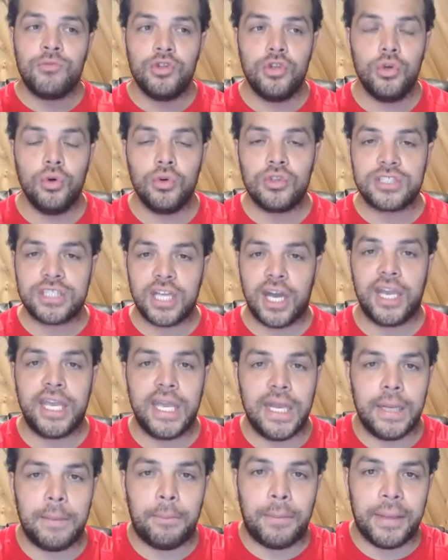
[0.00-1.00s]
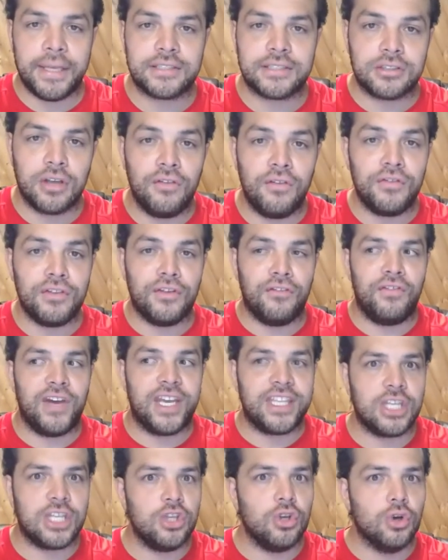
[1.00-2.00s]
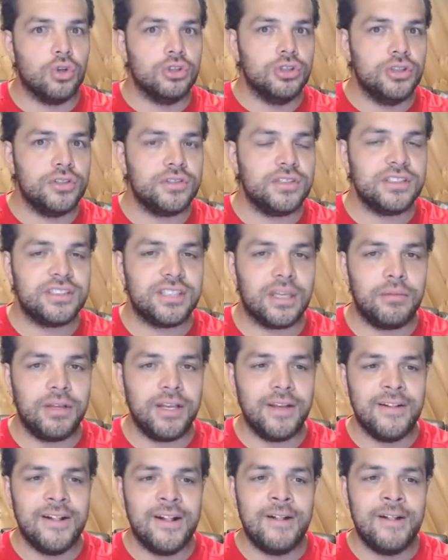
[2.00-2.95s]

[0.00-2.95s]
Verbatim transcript: You'll start getting pissed off, and the fact that you're losing something